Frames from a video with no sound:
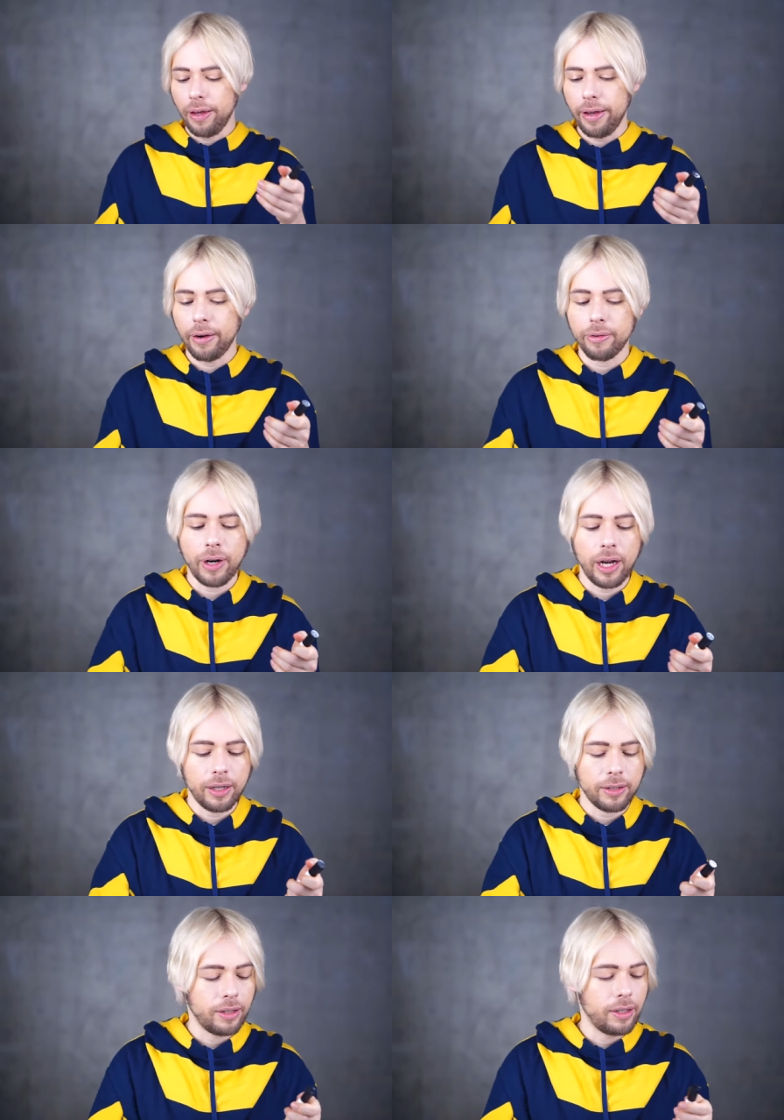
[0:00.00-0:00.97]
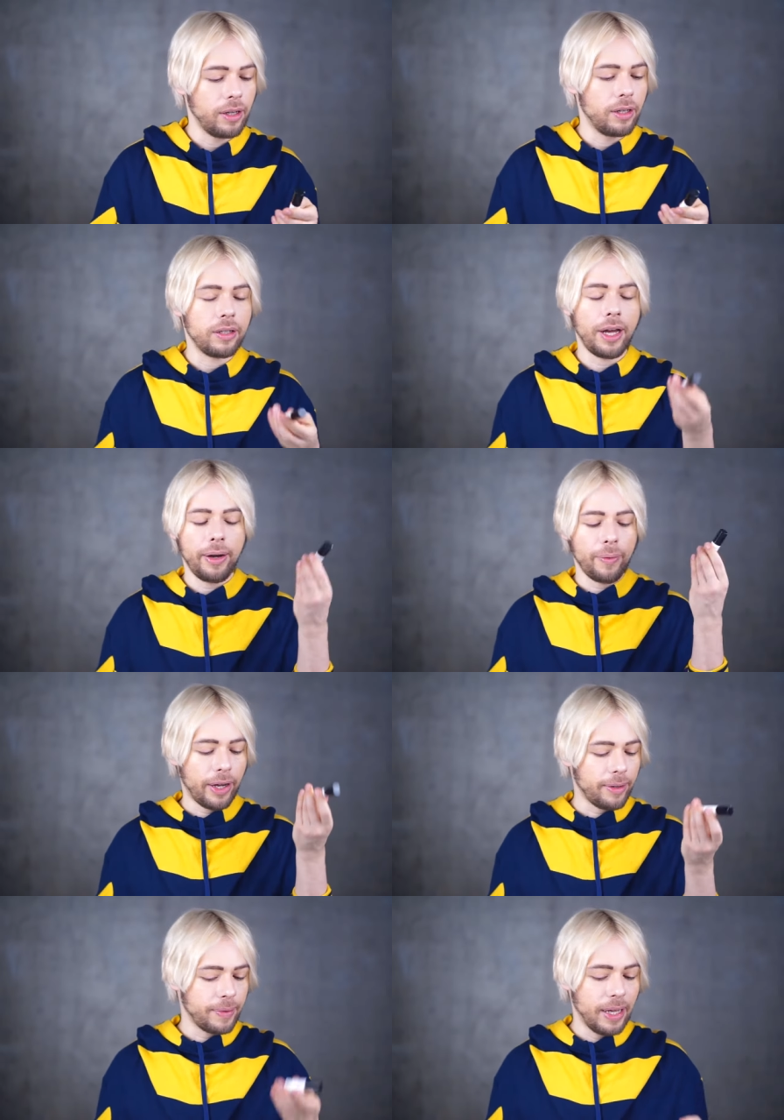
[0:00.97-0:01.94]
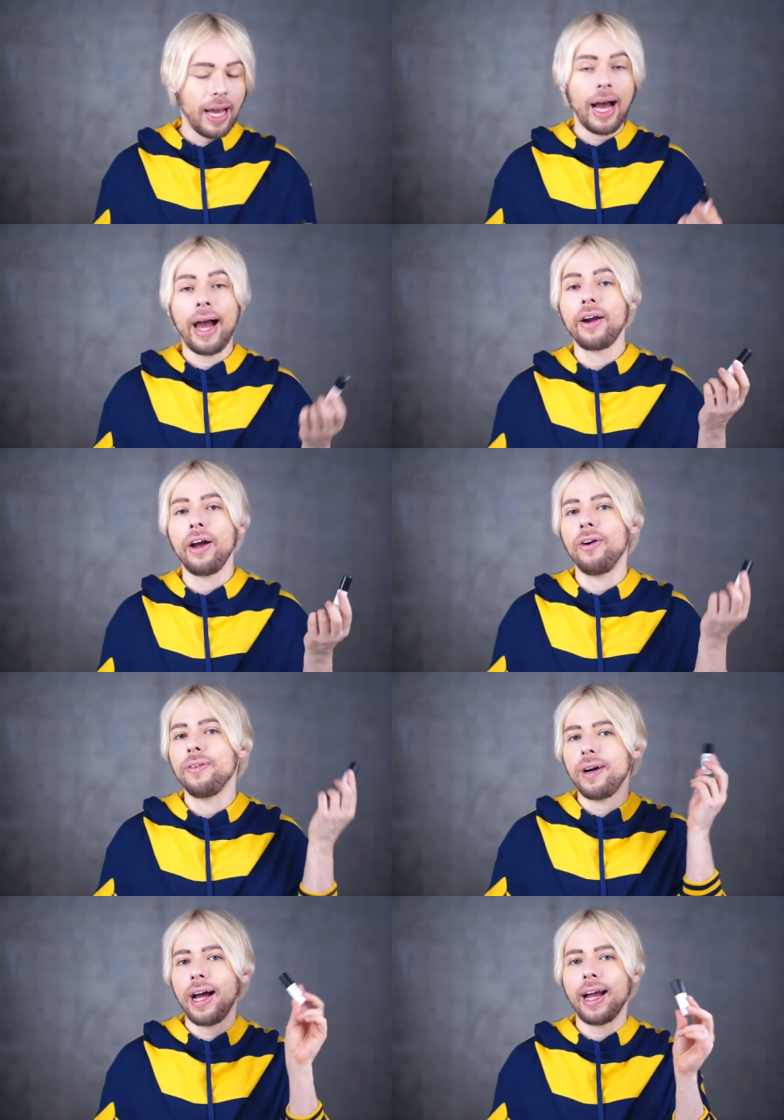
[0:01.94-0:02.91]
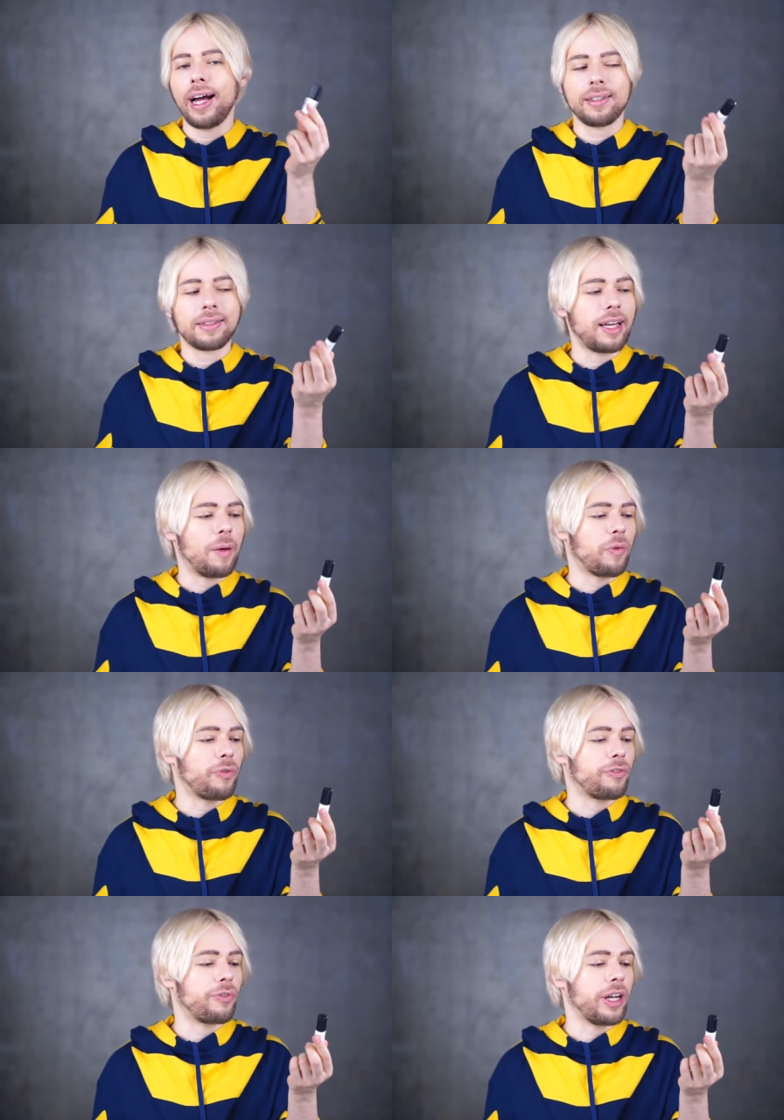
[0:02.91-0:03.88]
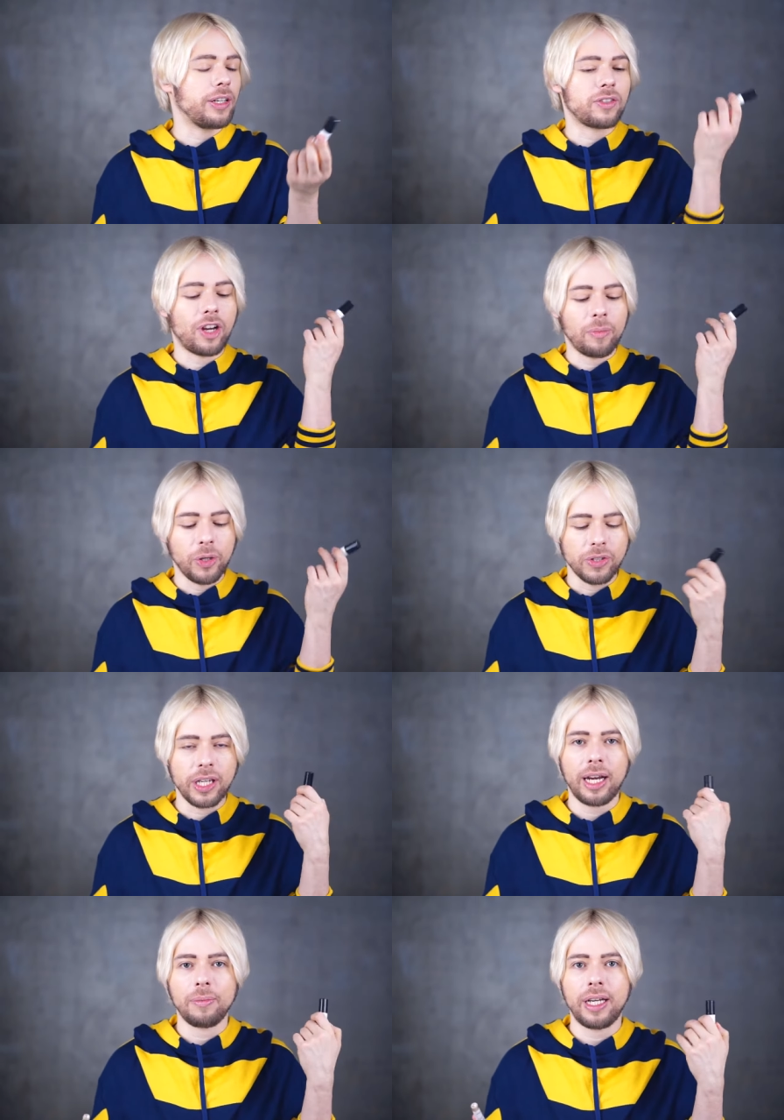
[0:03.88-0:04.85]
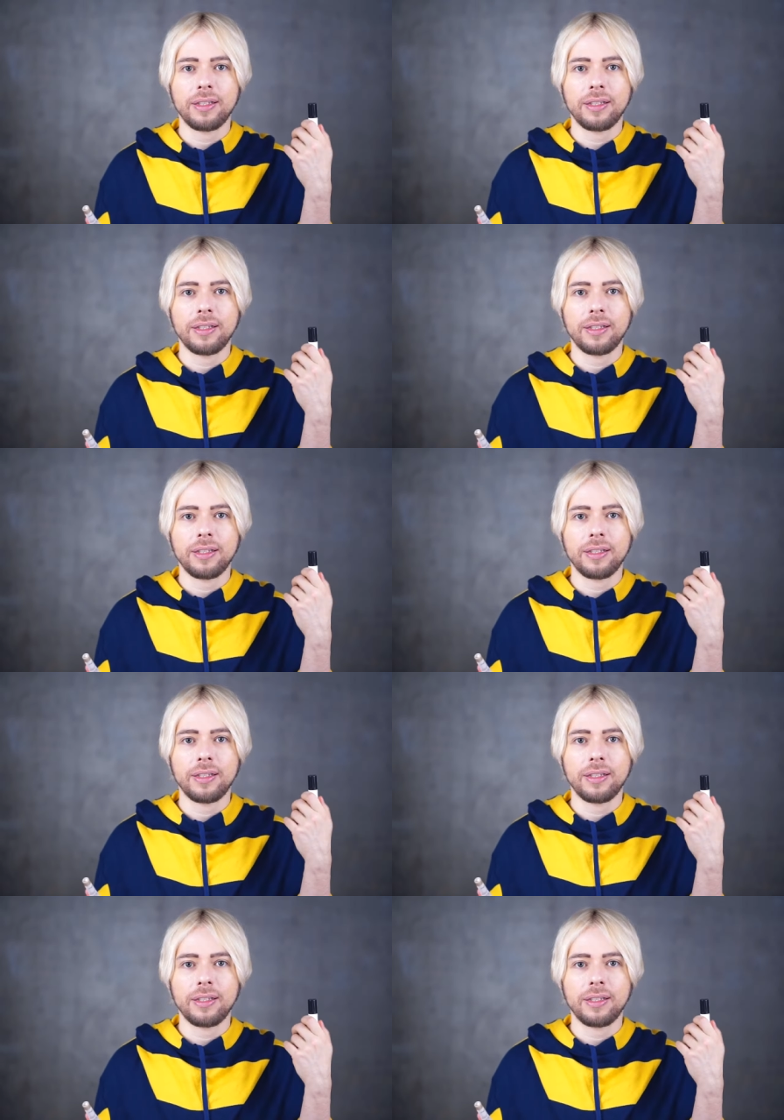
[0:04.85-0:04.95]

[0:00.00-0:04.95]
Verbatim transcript: Yeah, right. Anyway, I don't know. I got the sample for free, so I'm using it. I'm